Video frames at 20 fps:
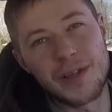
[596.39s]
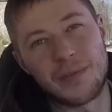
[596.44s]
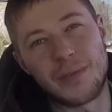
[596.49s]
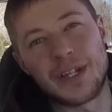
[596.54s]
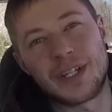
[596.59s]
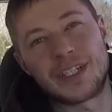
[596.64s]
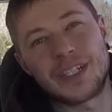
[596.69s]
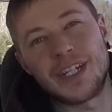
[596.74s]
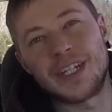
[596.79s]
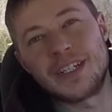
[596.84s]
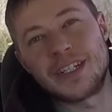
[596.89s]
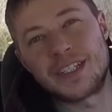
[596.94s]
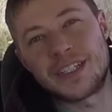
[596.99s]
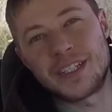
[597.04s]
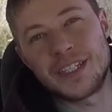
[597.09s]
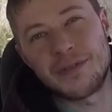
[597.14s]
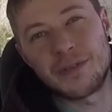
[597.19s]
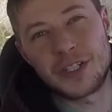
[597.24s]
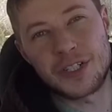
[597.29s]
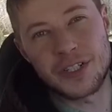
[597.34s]
Be excited to
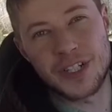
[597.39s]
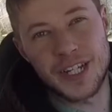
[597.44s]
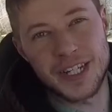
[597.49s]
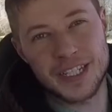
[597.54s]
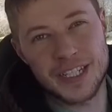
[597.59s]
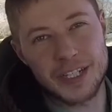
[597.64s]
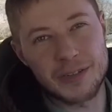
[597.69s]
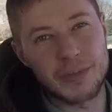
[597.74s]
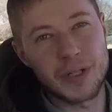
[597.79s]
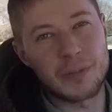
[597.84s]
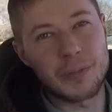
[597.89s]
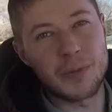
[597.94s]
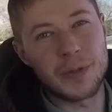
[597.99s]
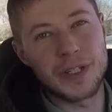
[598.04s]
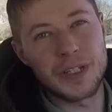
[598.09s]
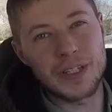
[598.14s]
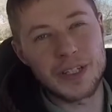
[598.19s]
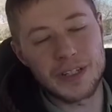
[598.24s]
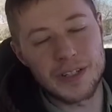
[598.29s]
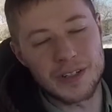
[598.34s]
see what you guys come up
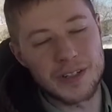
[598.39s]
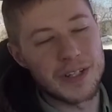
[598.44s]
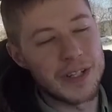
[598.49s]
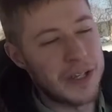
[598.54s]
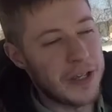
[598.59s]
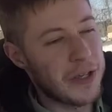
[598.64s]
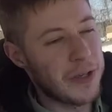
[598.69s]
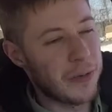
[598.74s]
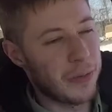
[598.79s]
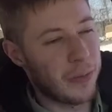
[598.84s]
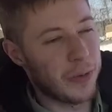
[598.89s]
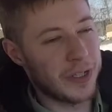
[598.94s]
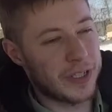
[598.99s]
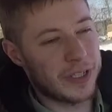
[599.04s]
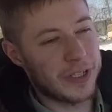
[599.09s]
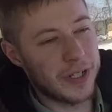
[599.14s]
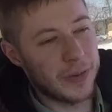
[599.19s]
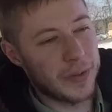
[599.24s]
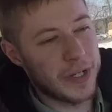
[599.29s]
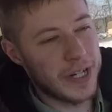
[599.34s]
with and what's
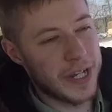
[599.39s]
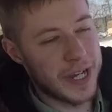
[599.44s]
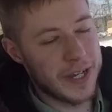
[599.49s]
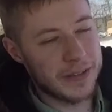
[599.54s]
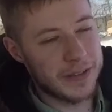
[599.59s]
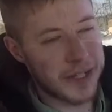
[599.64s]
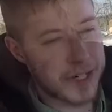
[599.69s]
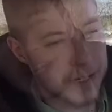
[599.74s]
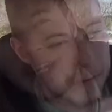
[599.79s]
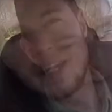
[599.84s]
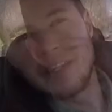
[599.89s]
going to be down there.